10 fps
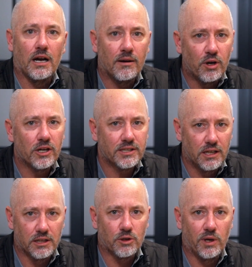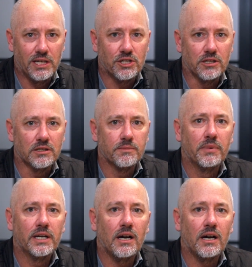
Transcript: I'm asking it questions, but